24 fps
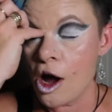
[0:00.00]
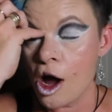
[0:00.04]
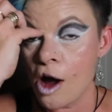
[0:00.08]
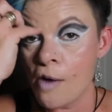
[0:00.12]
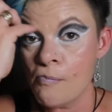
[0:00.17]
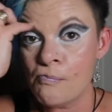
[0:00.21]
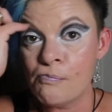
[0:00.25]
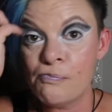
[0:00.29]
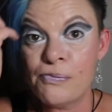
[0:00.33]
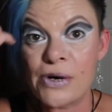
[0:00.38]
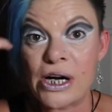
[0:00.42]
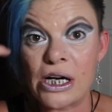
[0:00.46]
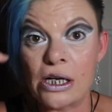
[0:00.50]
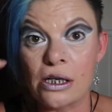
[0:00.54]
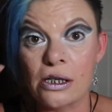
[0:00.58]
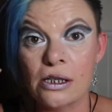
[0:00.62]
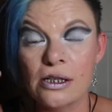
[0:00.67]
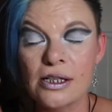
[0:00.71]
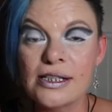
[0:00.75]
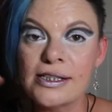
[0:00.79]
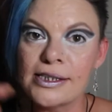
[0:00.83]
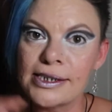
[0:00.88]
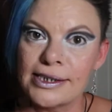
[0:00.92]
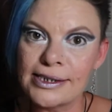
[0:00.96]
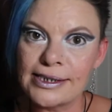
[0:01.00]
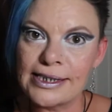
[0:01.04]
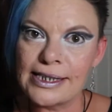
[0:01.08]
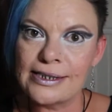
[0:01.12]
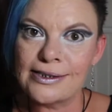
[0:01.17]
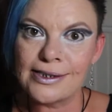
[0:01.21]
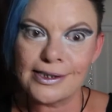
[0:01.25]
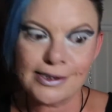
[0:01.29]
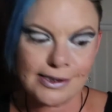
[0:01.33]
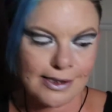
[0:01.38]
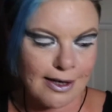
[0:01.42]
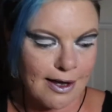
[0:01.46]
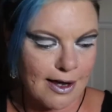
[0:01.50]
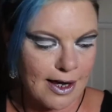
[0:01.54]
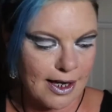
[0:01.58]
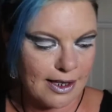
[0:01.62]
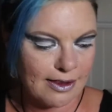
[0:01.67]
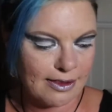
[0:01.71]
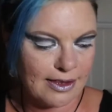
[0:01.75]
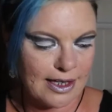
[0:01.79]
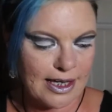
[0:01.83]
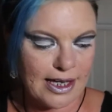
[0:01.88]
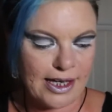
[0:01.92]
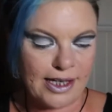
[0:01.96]
But scissors
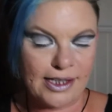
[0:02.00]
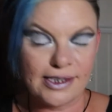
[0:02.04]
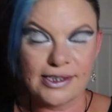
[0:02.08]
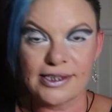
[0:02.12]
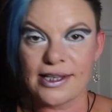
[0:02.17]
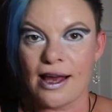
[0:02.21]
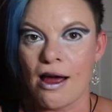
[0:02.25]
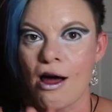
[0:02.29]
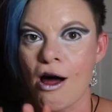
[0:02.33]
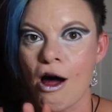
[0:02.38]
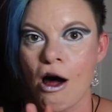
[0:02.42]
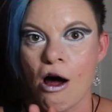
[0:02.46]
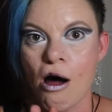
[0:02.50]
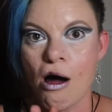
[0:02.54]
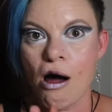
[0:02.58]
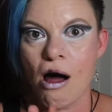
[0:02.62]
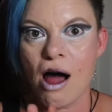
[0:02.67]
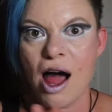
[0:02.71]
like this are